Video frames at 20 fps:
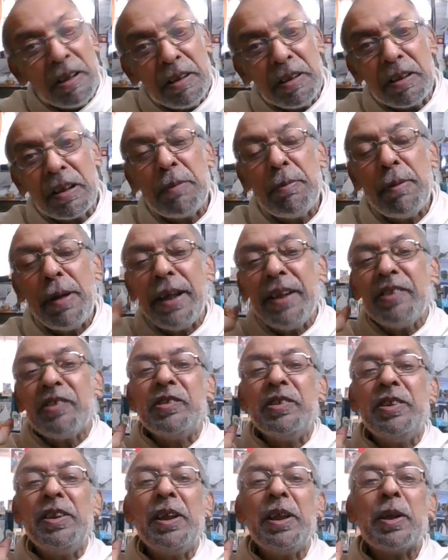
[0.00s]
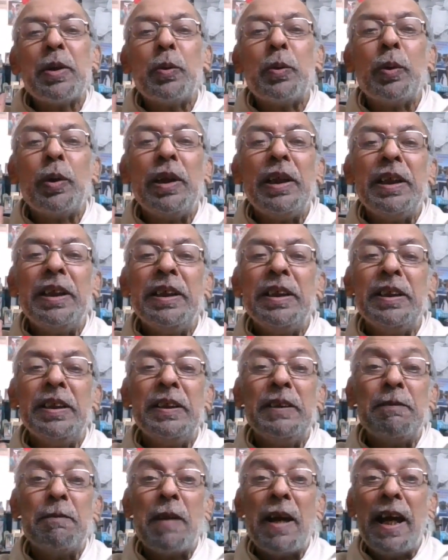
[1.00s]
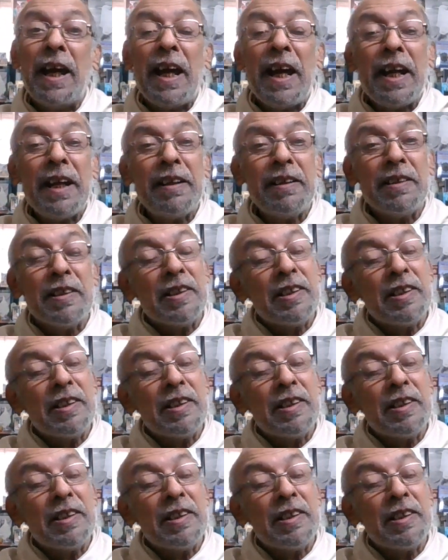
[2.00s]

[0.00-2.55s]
Remains there only and